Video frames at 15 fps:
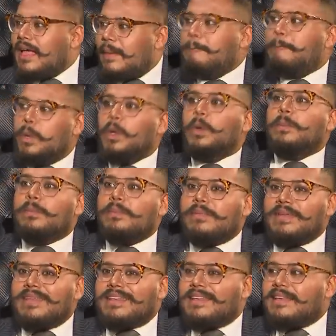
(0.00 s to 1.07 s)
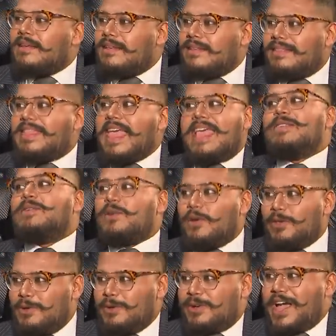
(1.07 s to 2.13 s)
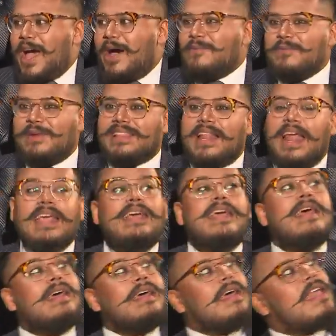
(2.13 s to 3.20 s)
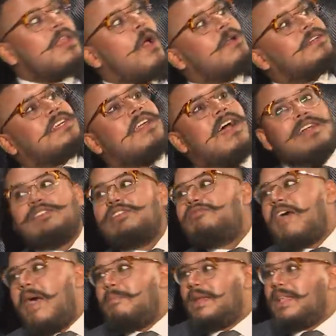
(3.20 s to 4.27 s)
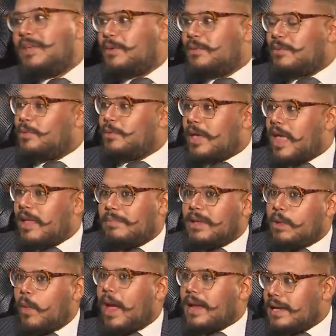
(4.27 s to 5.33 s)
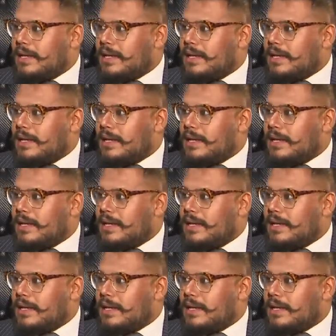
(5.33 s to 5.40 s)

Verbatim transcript: Boom, there you go. You come with like an entourage of family who can be quite